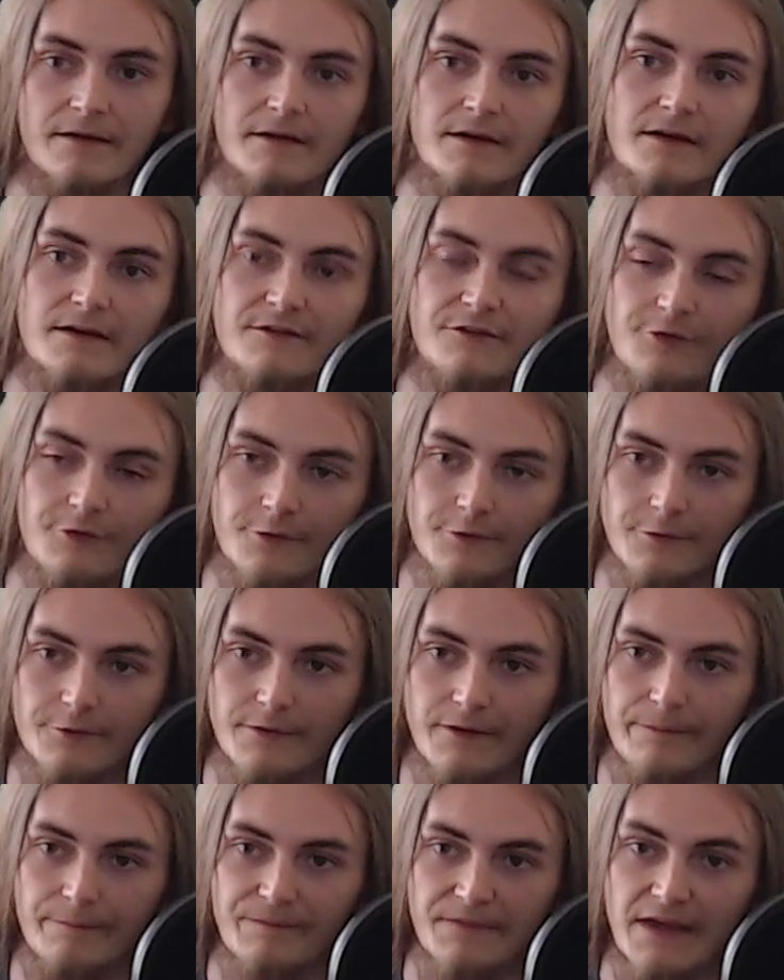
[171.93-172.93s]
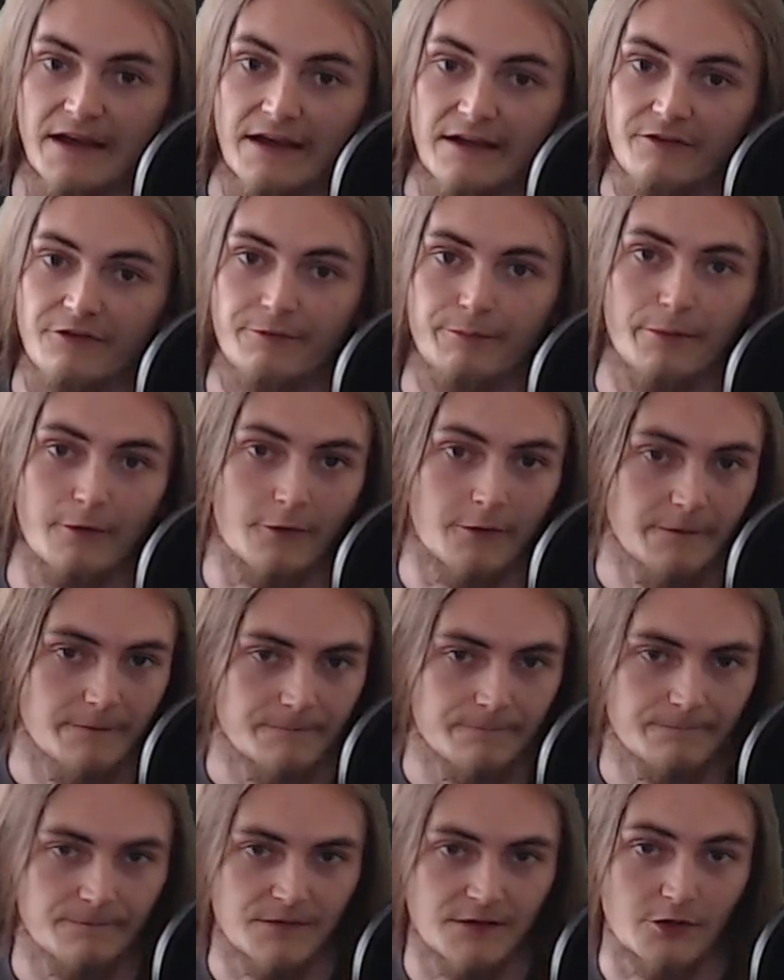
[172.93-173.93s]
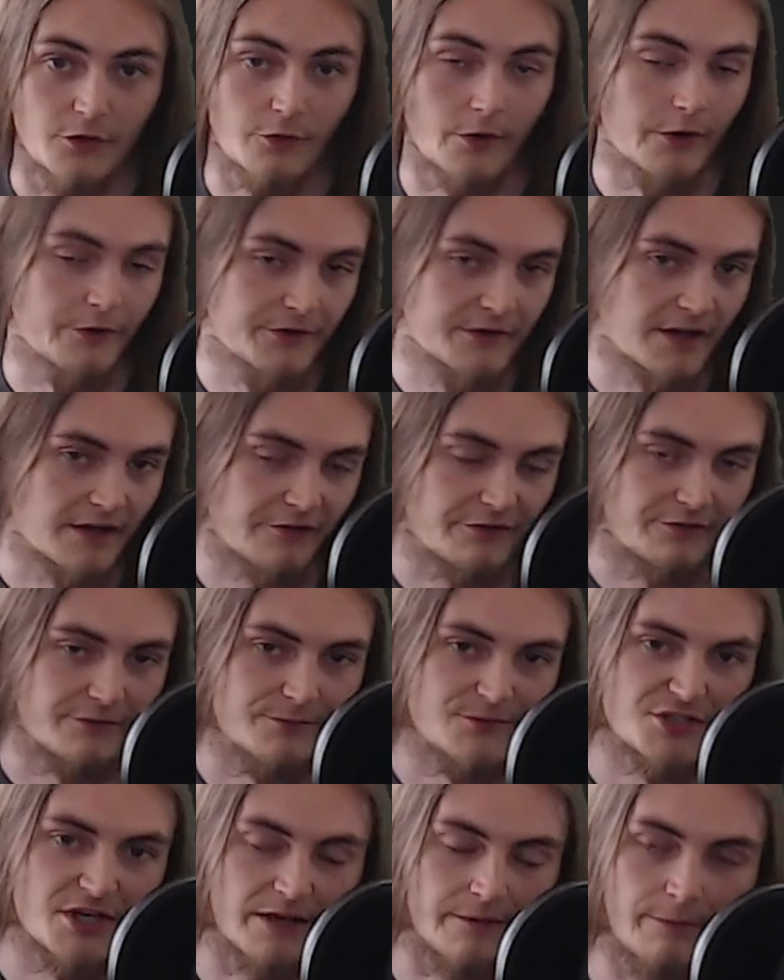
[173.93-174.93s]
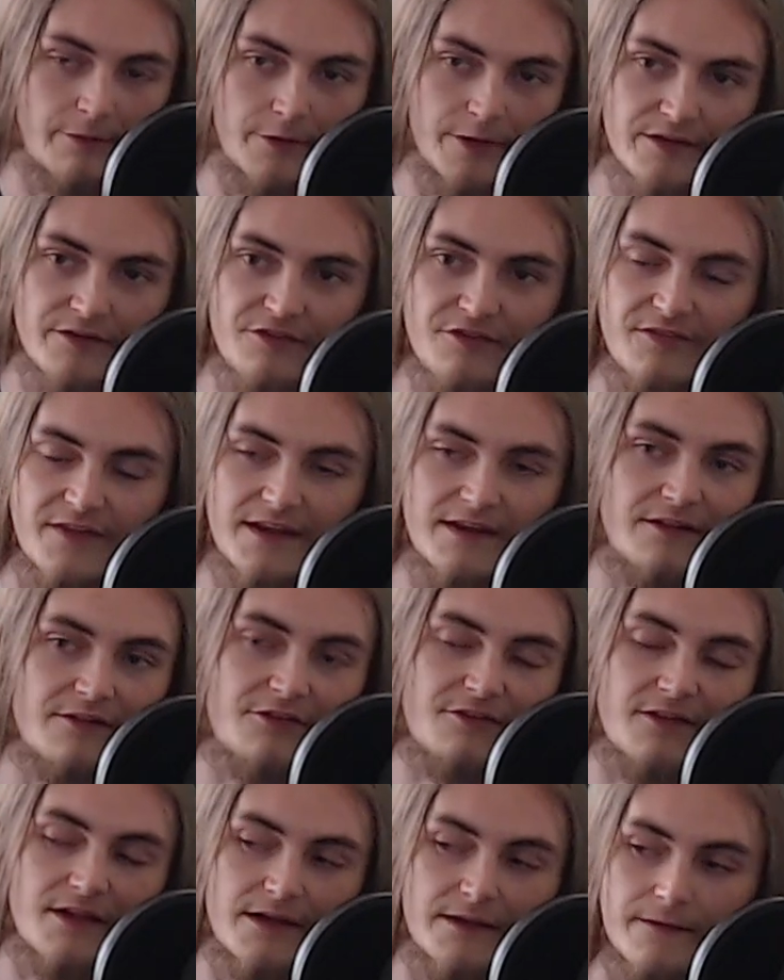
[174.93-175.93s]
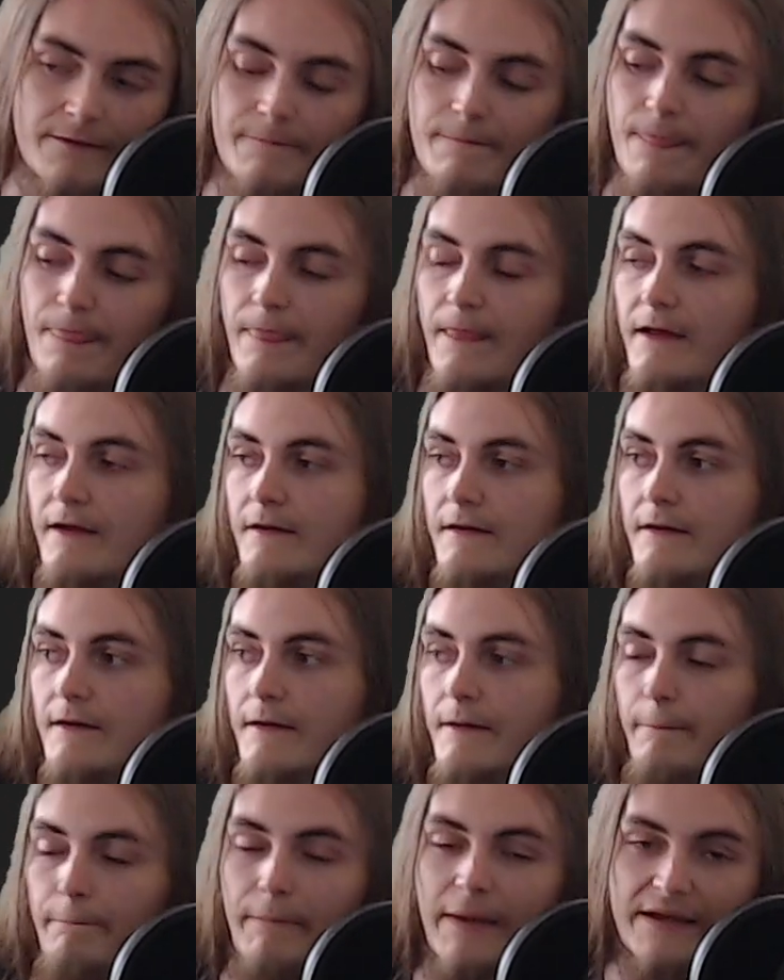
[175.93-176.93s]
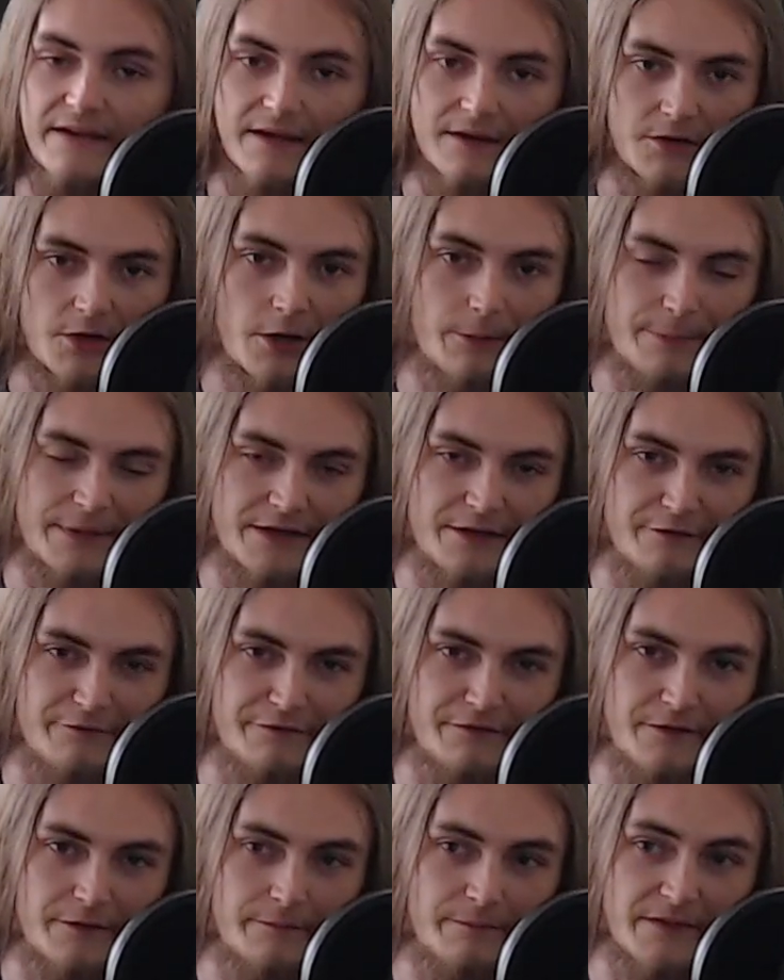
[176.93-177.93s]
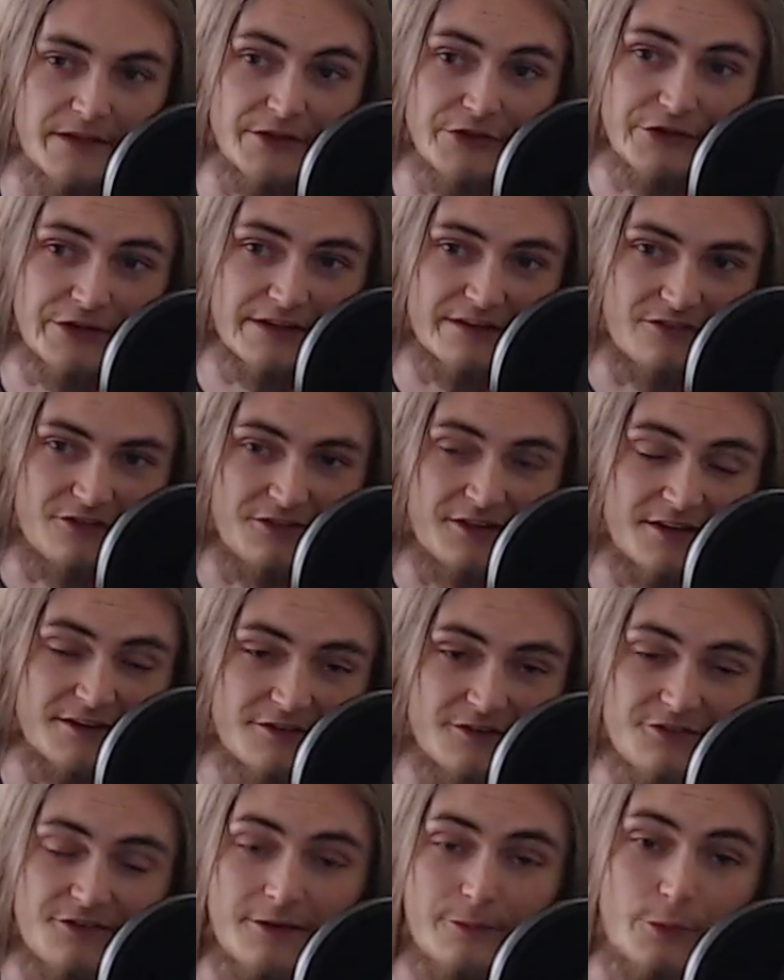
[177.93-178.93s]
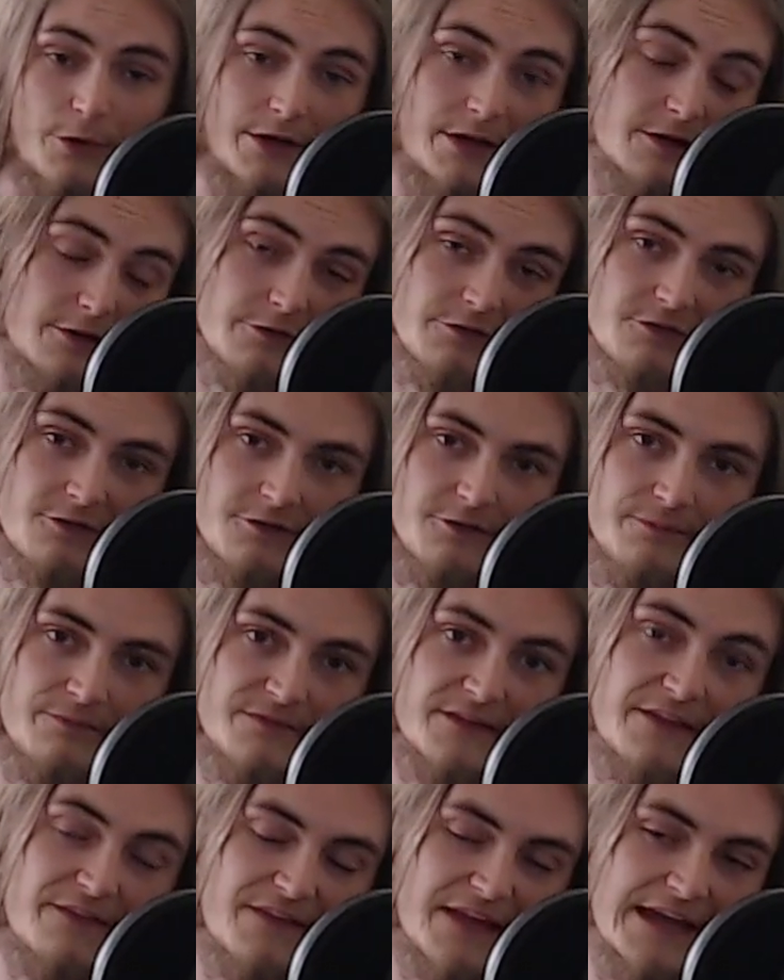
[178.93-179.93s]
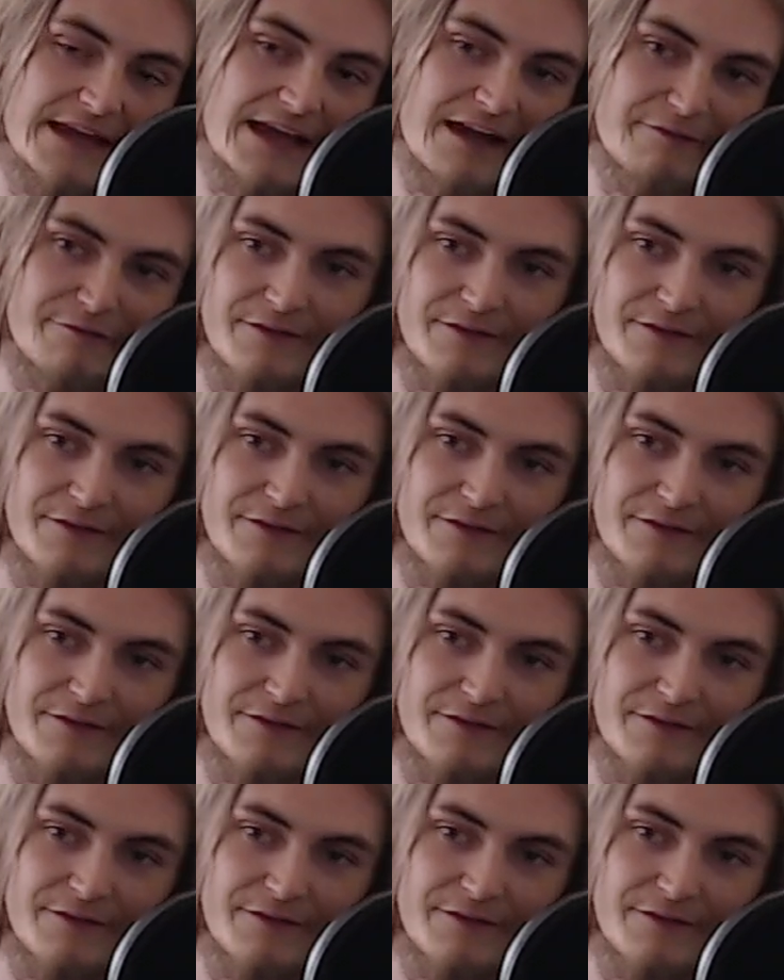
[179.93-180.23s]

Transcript: to export your own custom checkpoints, that is like make a copy of them that you can send to someone else, then they have the